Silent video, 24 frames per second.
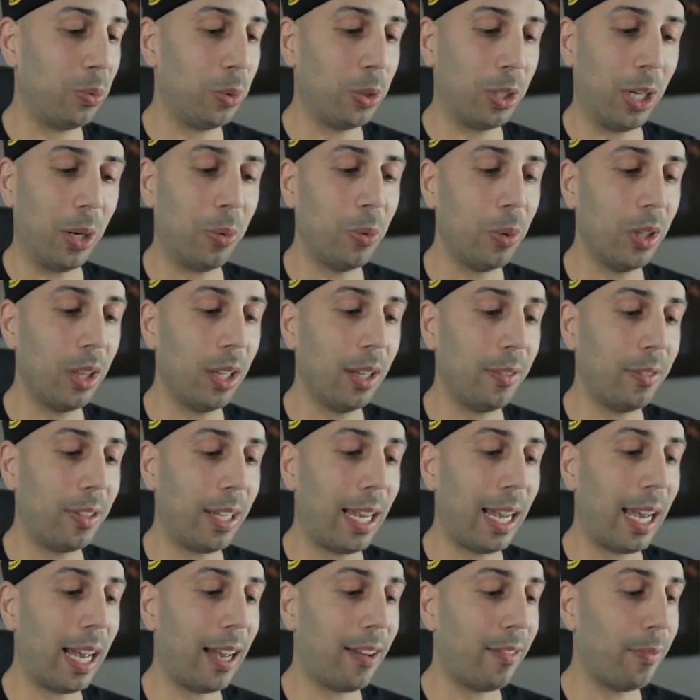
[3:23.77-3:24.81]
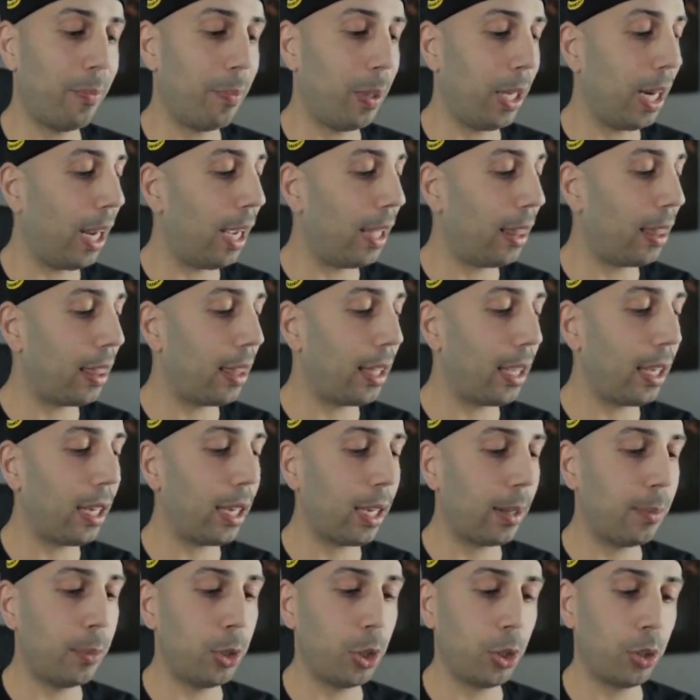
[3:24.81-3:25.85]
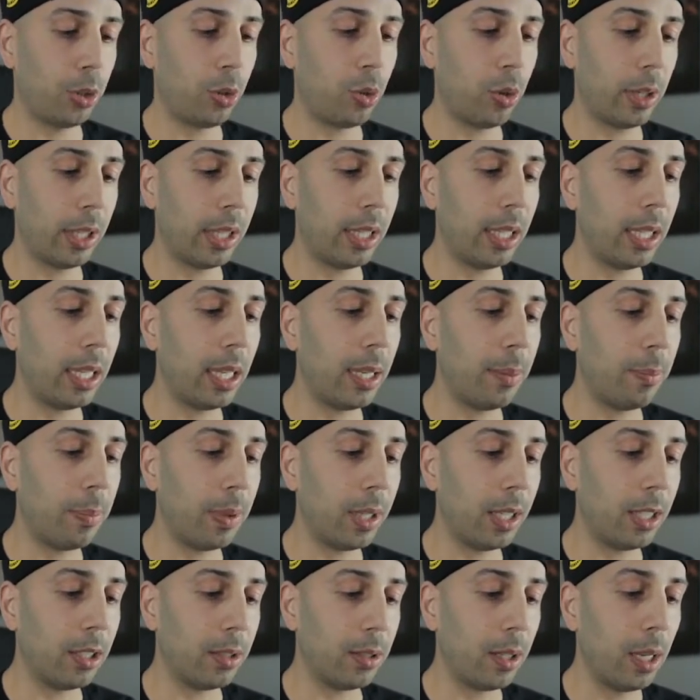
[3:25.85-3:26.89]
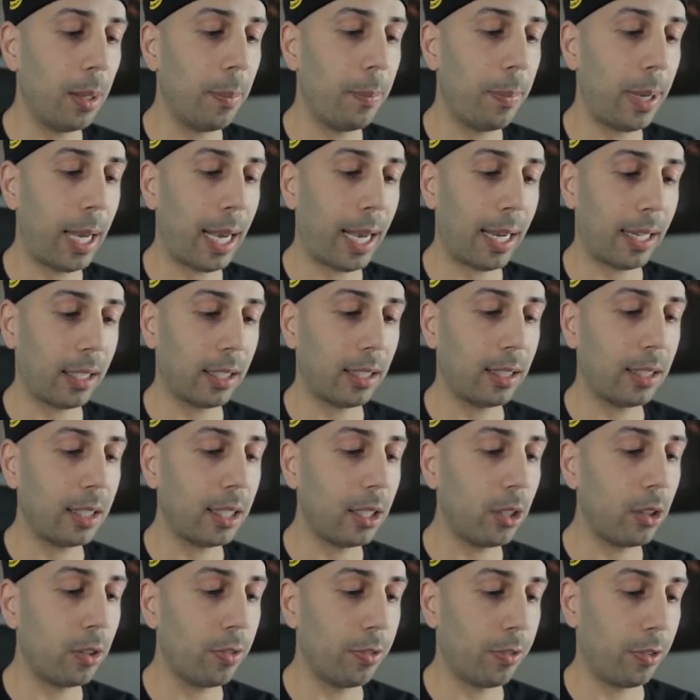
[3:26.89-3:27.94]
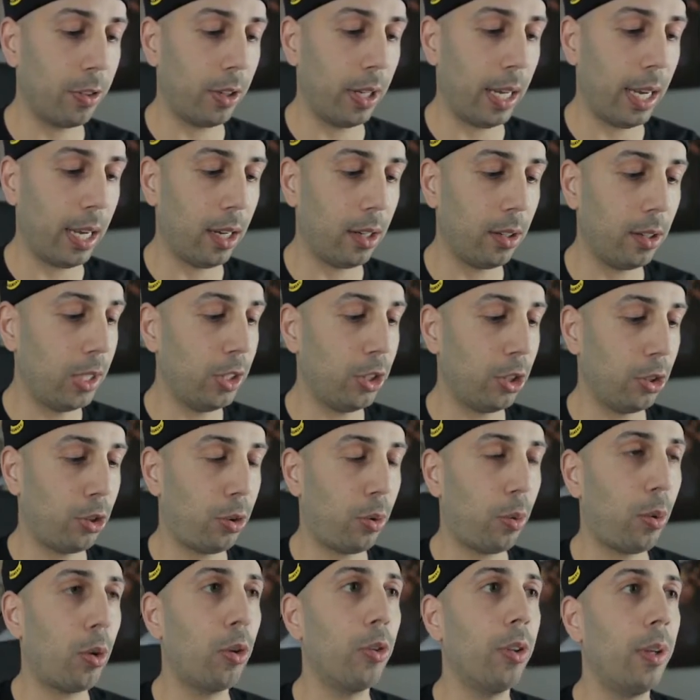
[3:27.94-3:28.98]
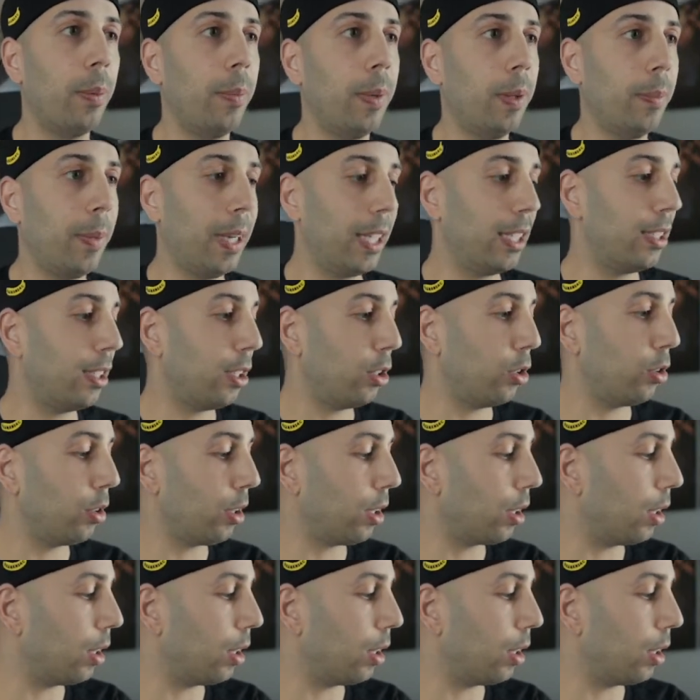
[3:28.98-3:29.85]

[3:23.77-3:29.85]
which I would love to have, but I think I'm just going to keep these packs sealed for now and just throw them in my sealed